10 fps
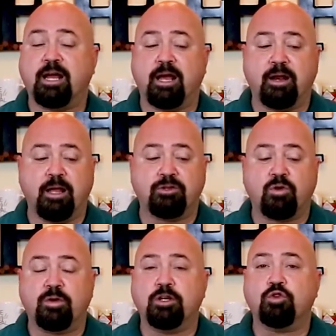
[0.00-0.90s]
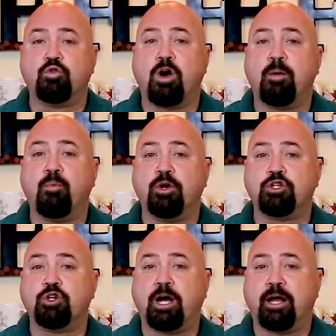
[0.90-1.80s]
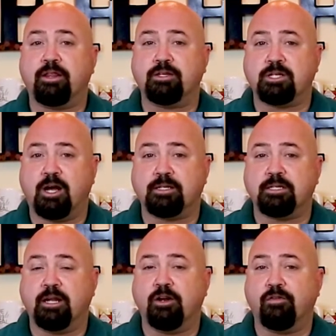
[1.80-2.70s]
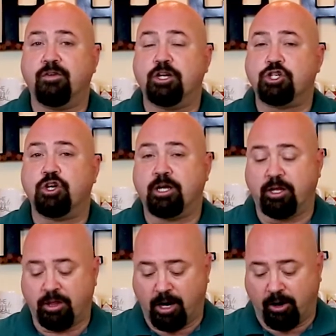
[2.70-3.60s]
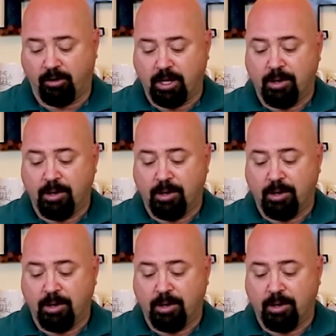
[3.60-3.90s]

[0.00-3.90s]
and it's going to draw moisture out of the sauce, and it'll finish cooking there.